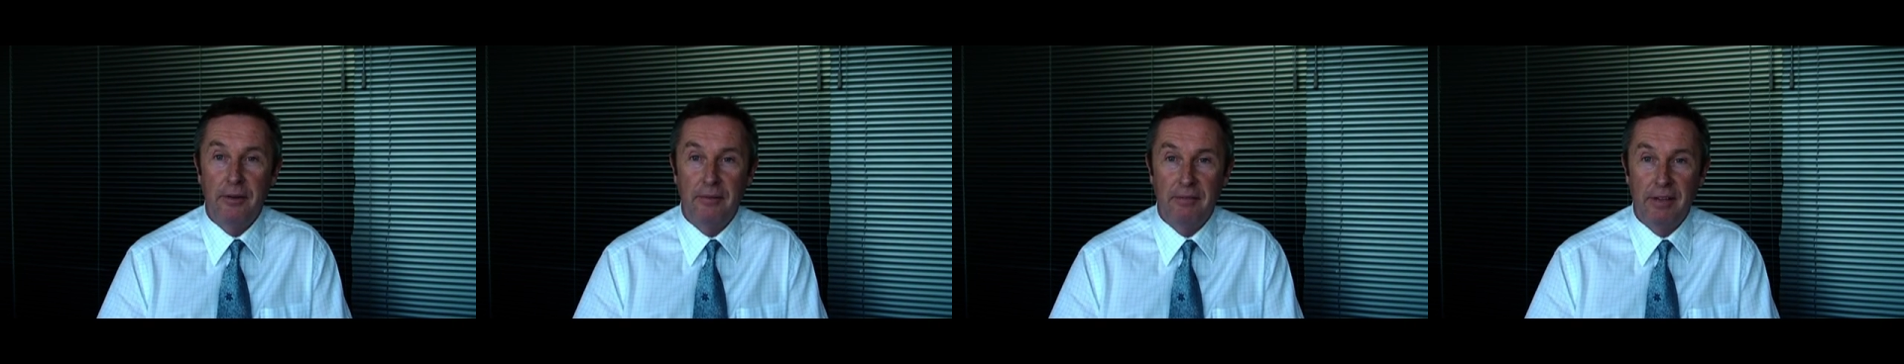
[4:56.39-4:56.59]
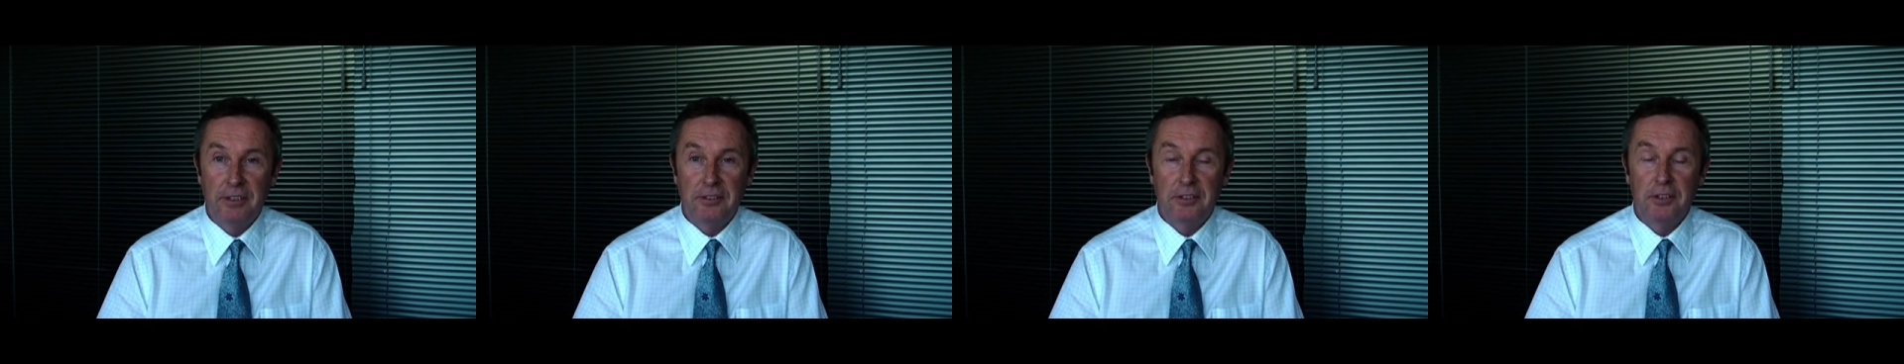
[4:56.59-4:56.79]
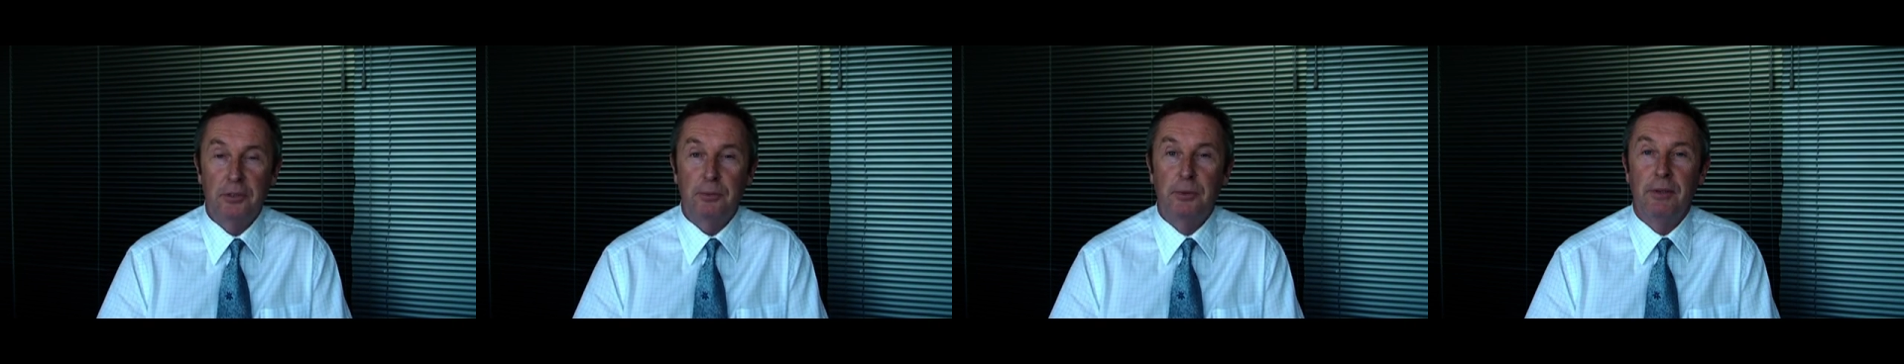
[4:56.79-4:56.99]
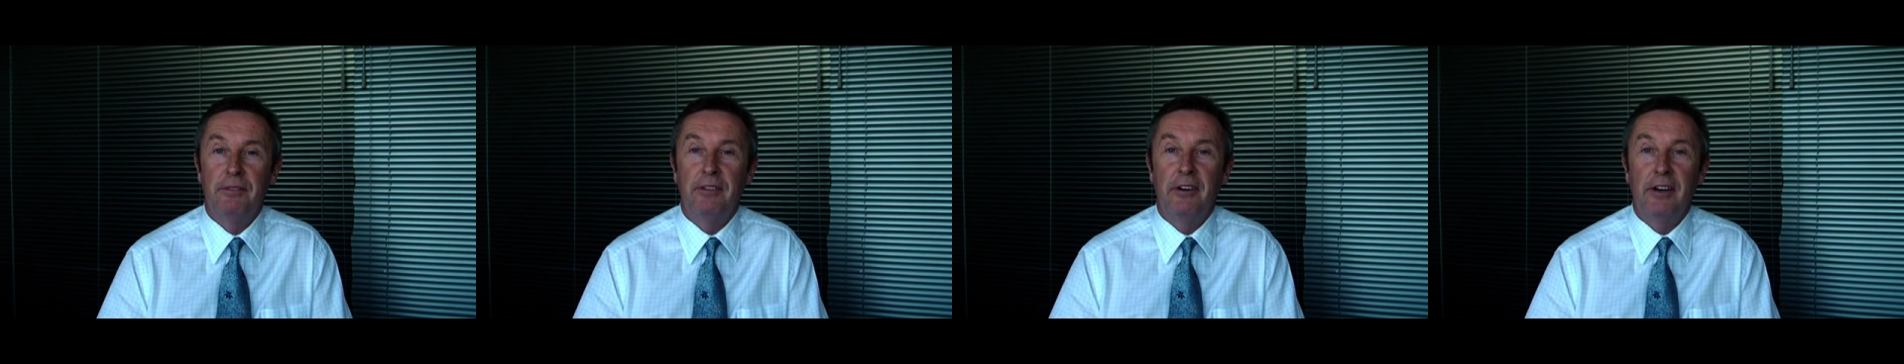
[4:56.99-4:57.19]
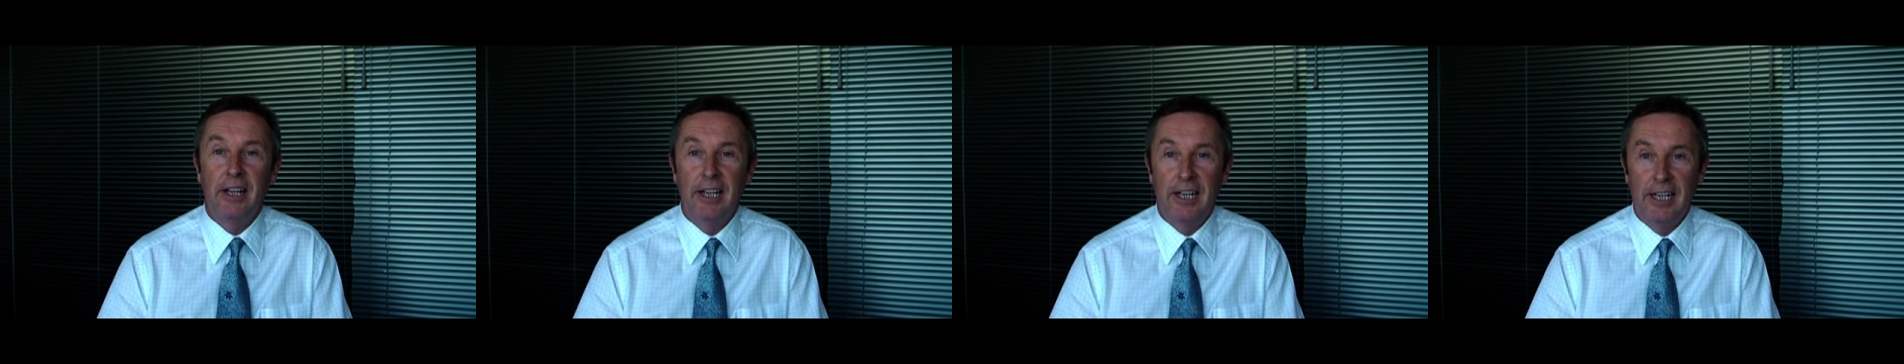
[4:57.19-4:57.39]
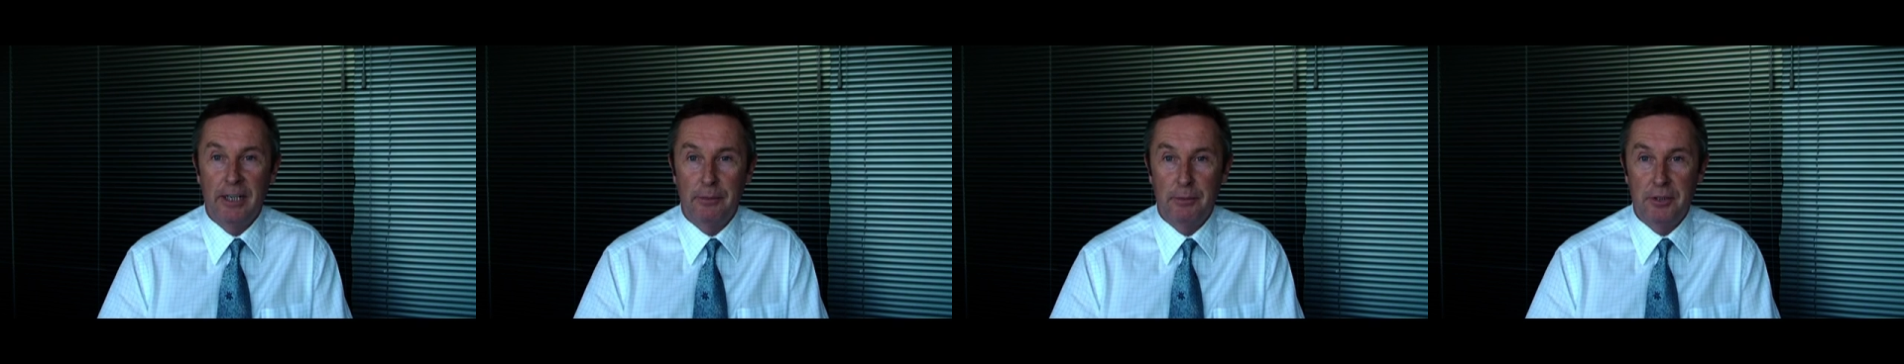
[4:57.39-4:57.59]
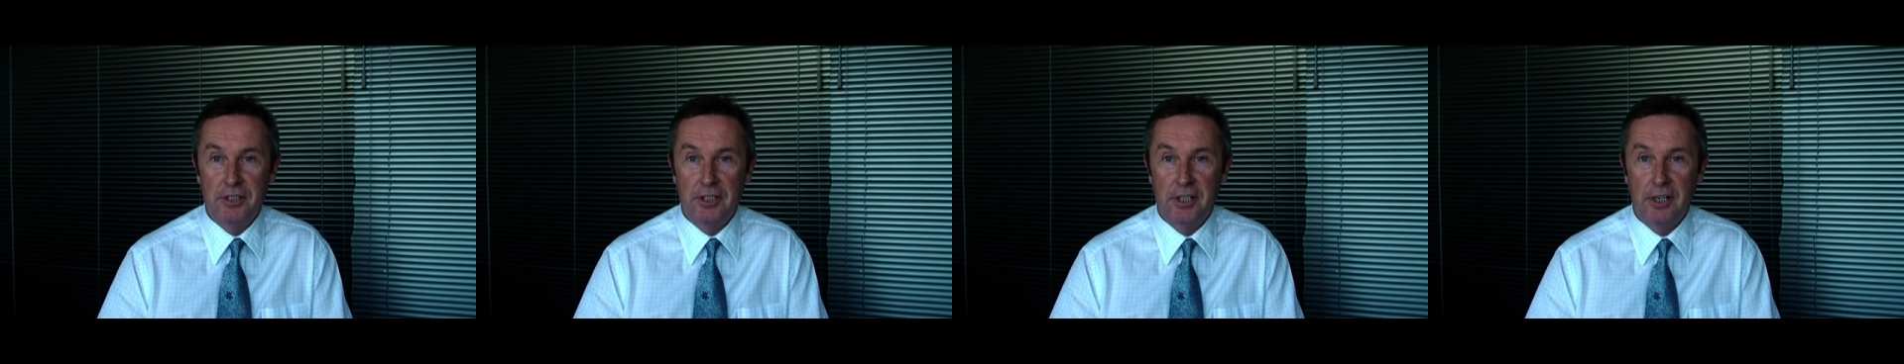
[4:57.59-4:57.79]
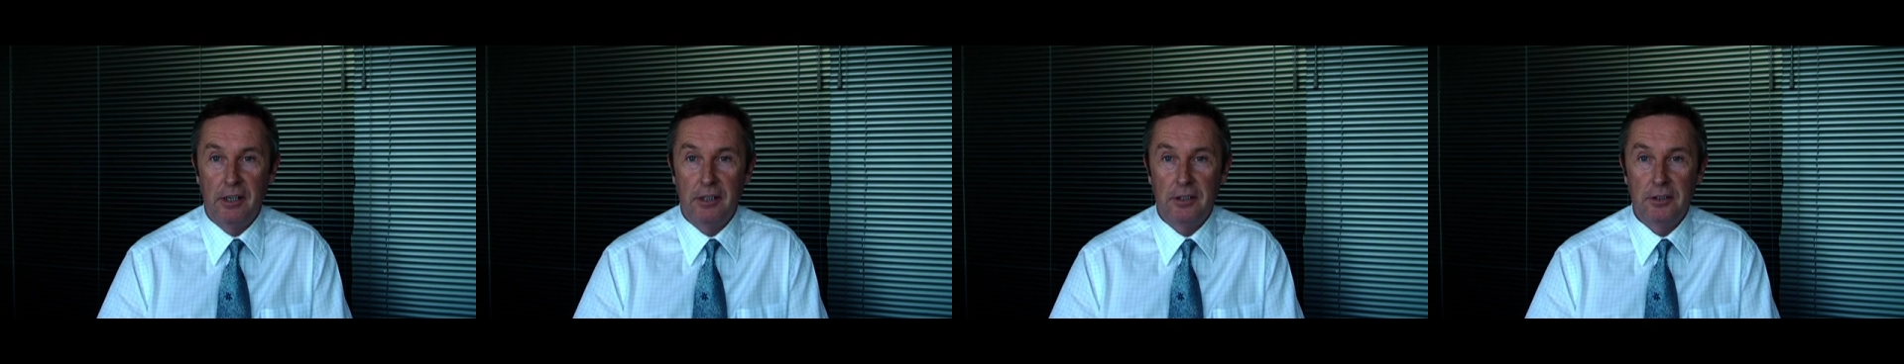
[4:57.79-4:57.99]
investors with very illiquid
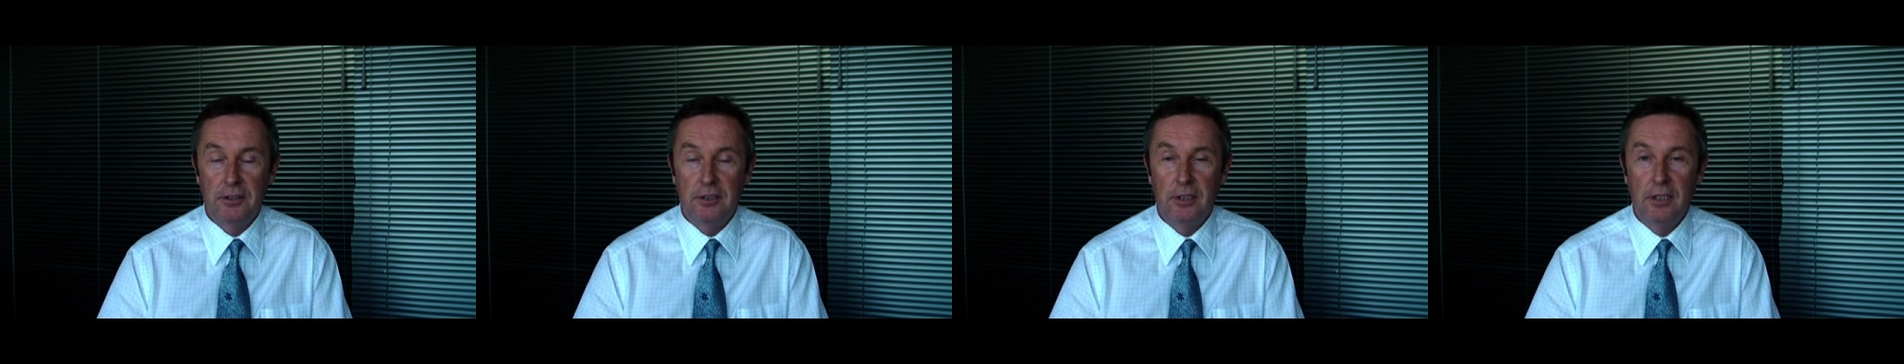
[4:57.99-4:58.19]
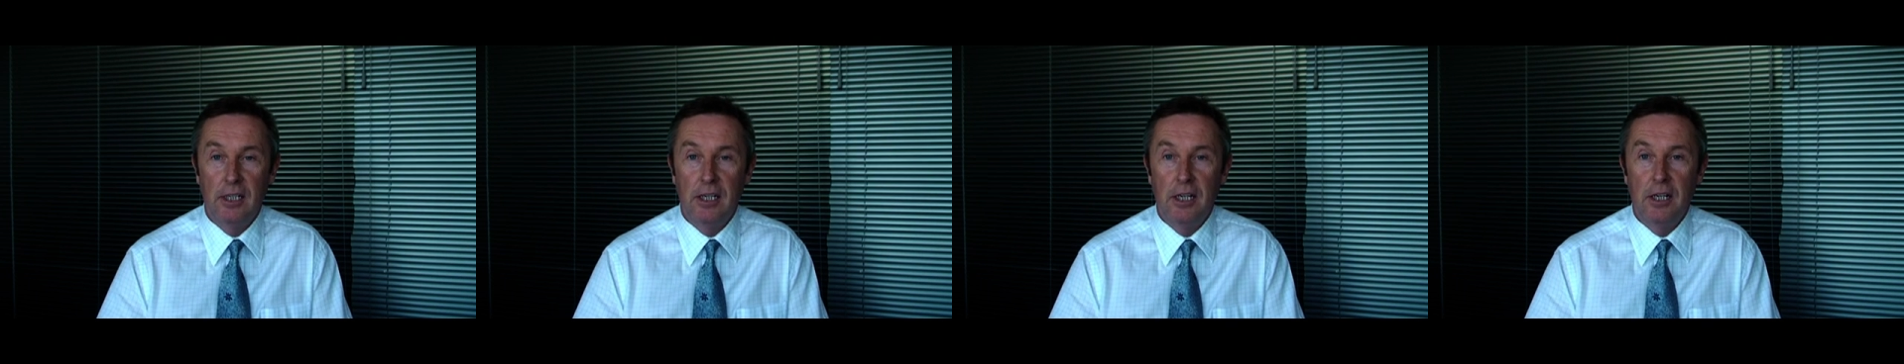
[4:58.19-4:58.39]
shares